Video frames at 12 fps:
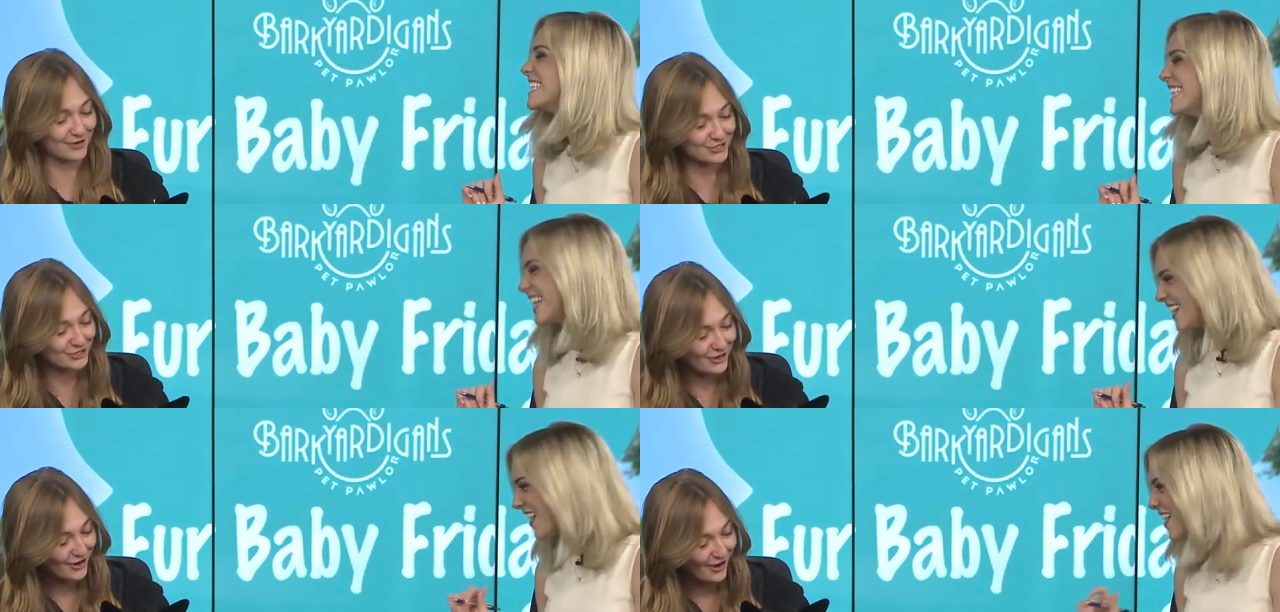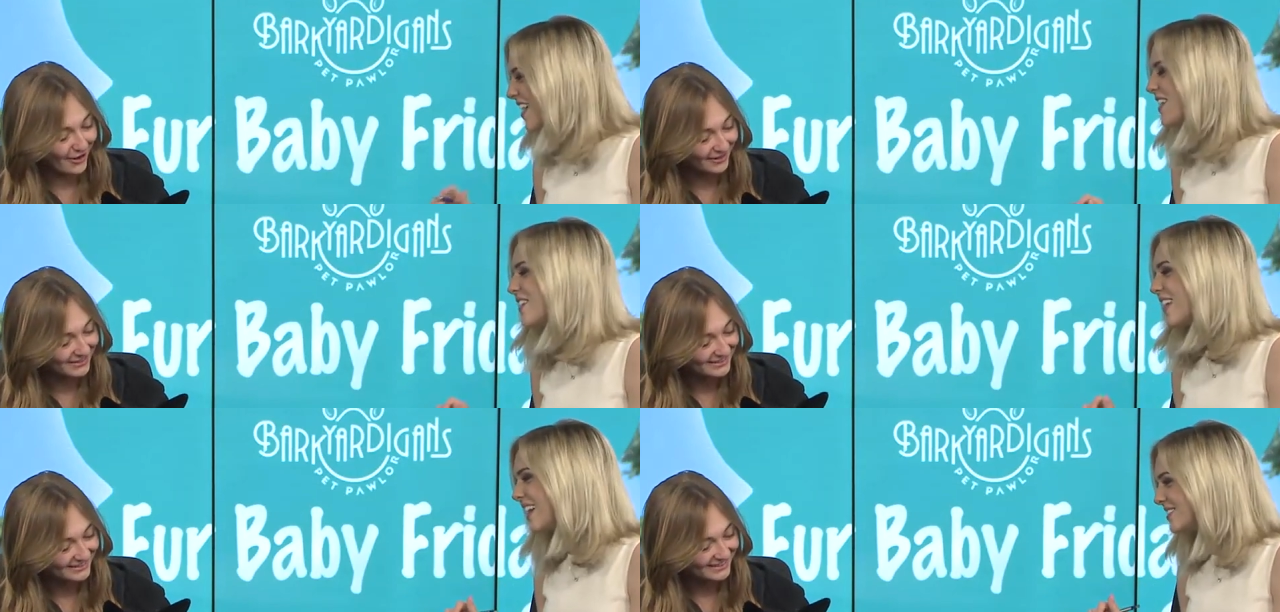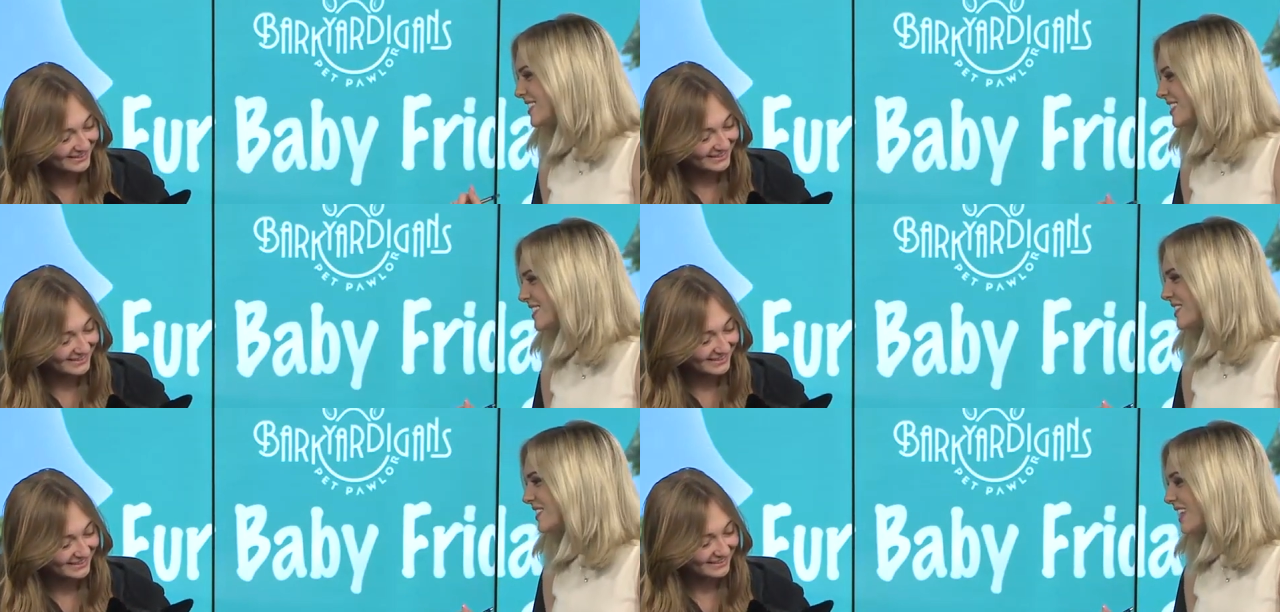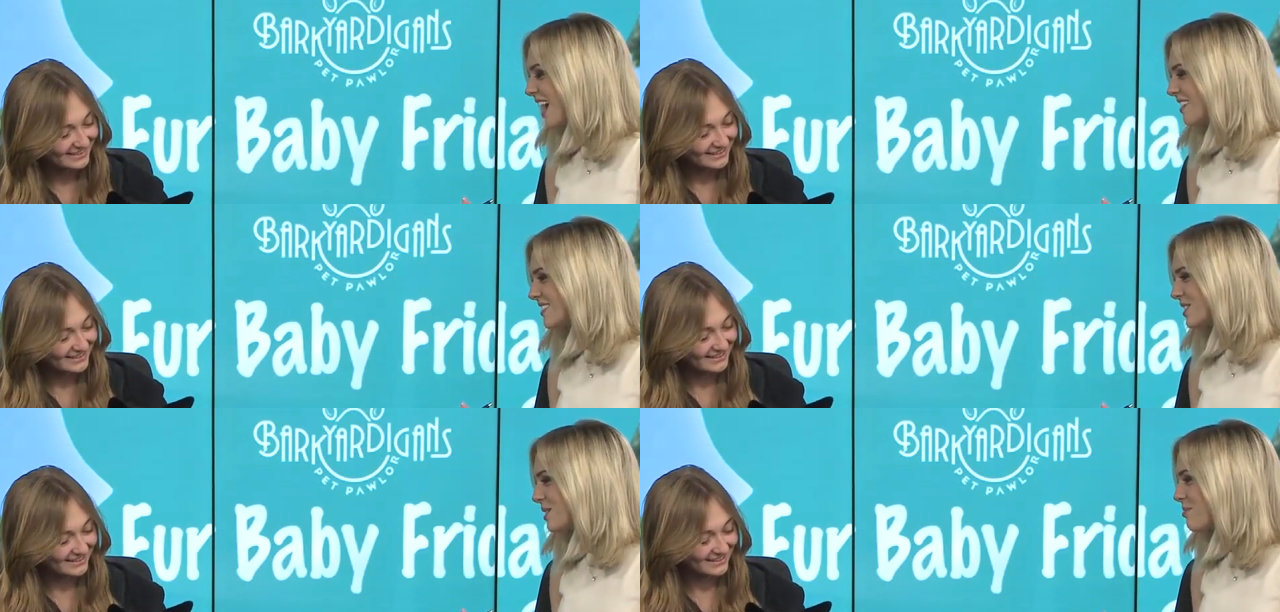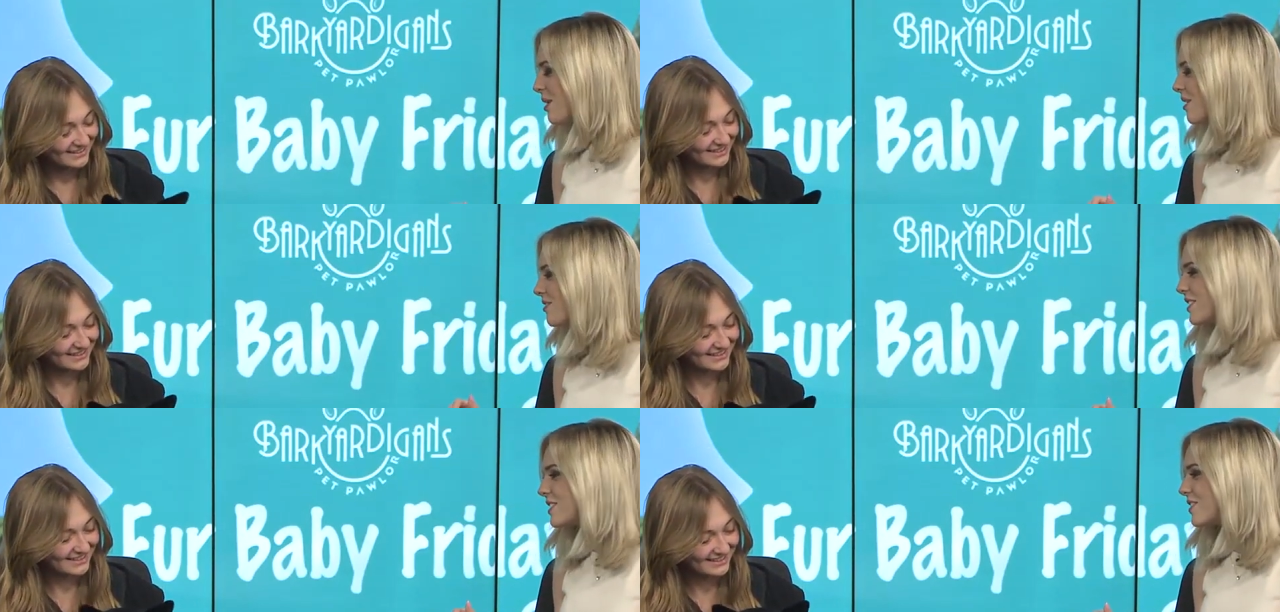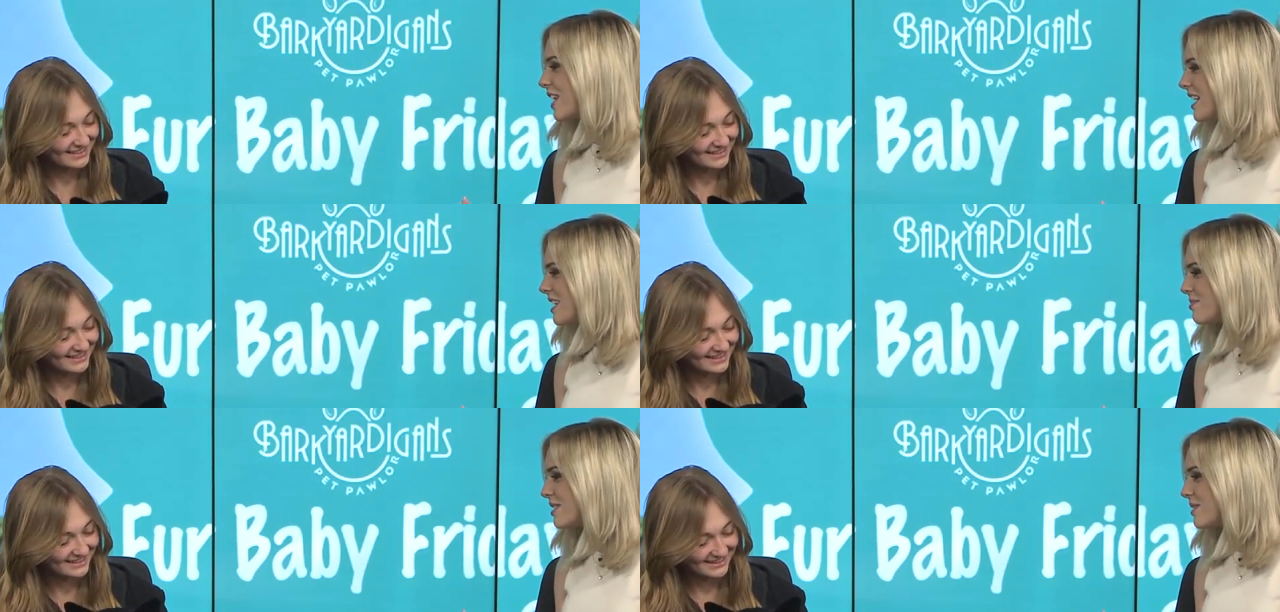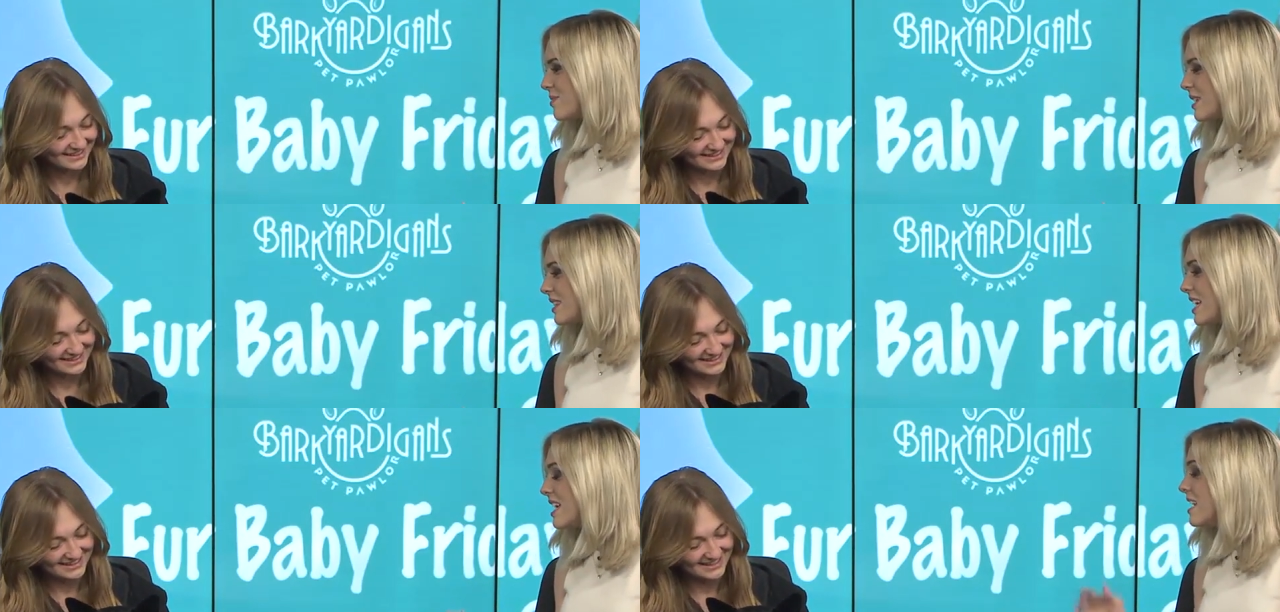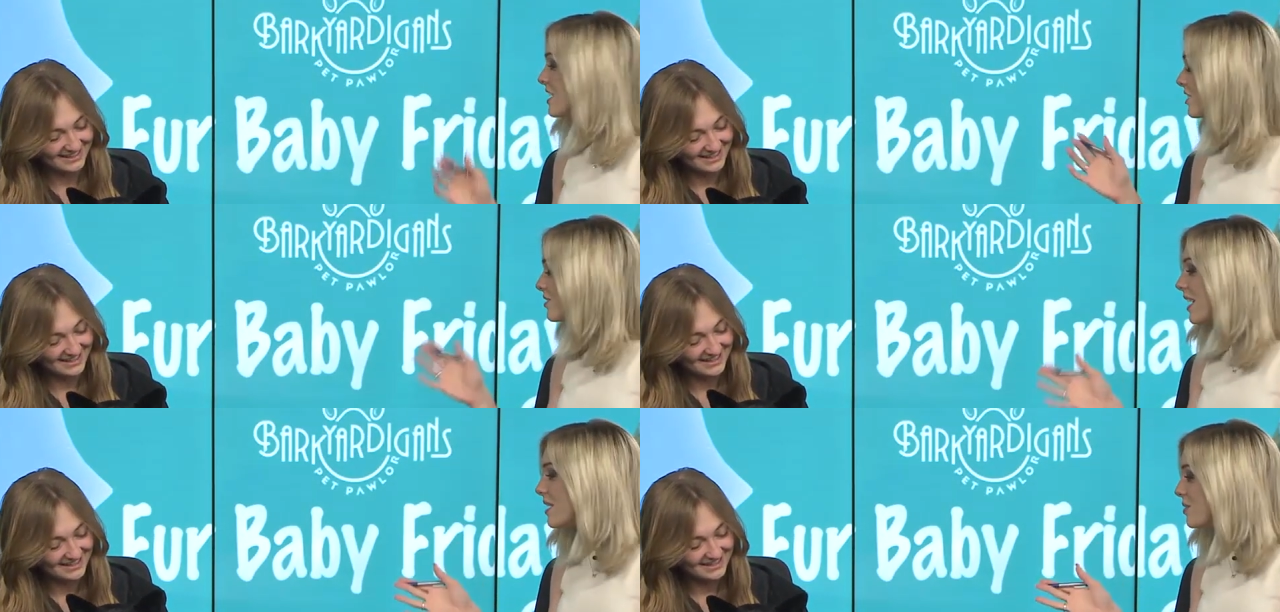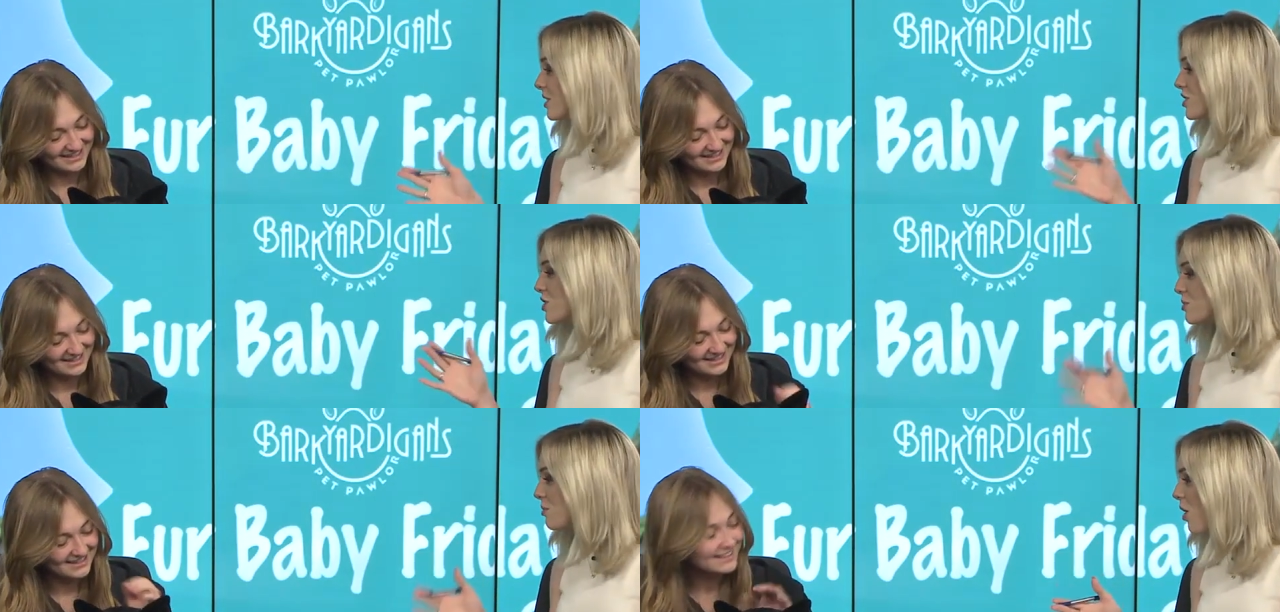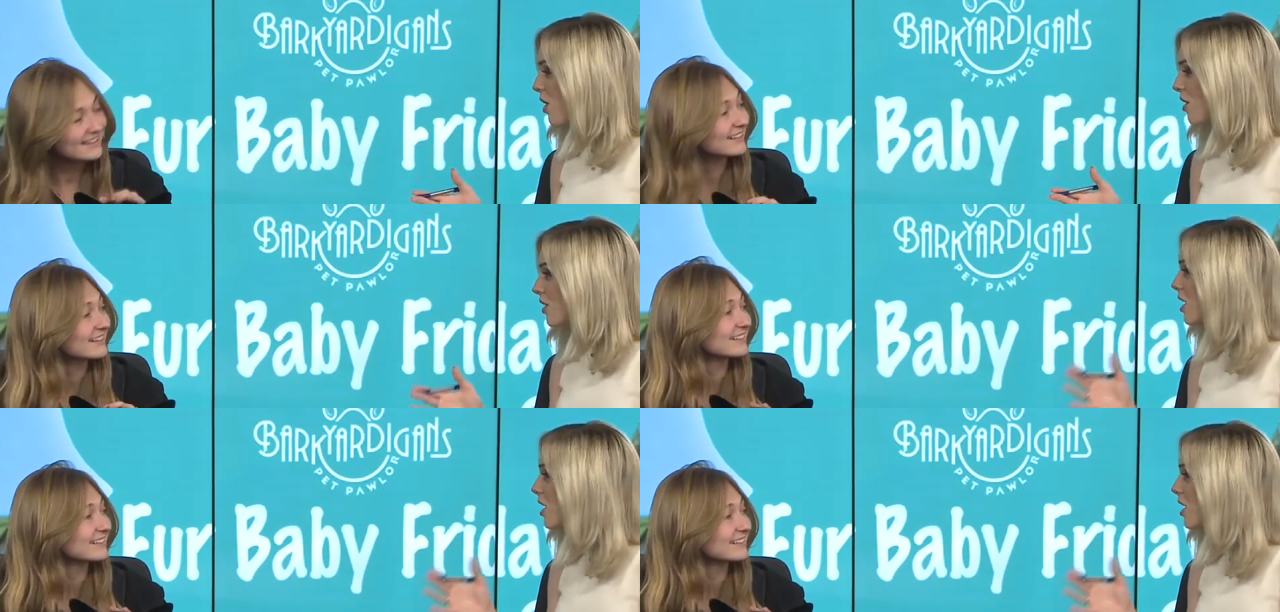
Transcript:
Speaker 1: sure oh absolutely absolutely perfect for anybody with you're right with a small